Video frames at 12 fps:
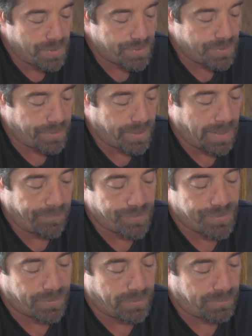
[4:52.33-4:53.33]
So you have
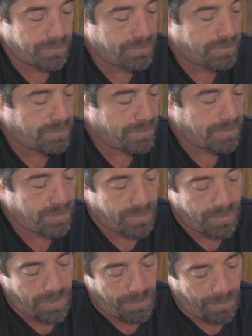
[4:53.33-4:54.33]
this little
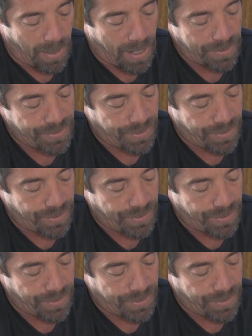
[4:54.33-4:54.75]
box